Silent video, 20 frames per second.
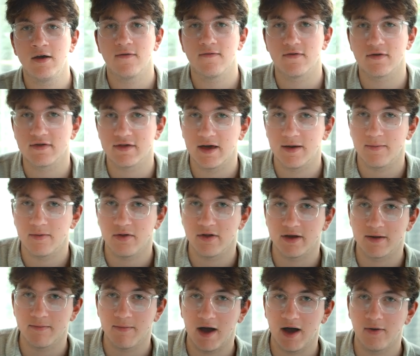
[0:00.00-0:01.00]
for example,
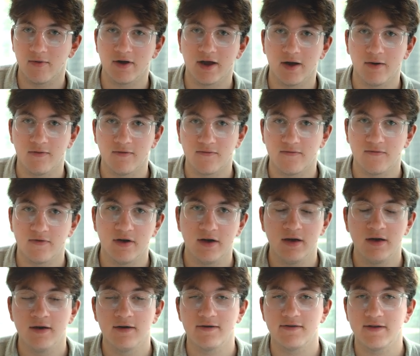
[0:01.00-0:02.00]
like buy one, get one
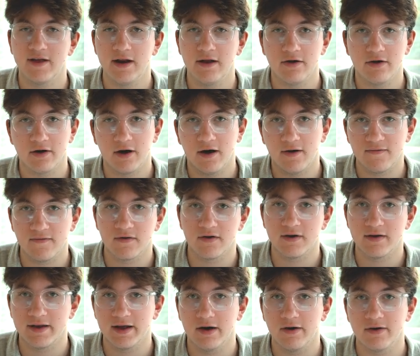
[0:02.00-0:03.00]
free, stating your offer
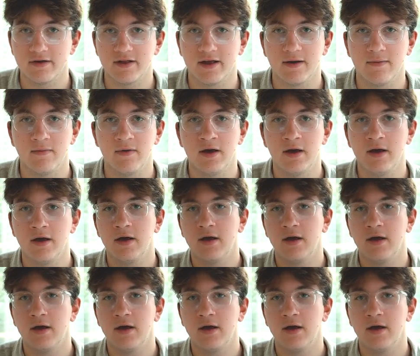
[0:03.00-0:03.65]
and telling them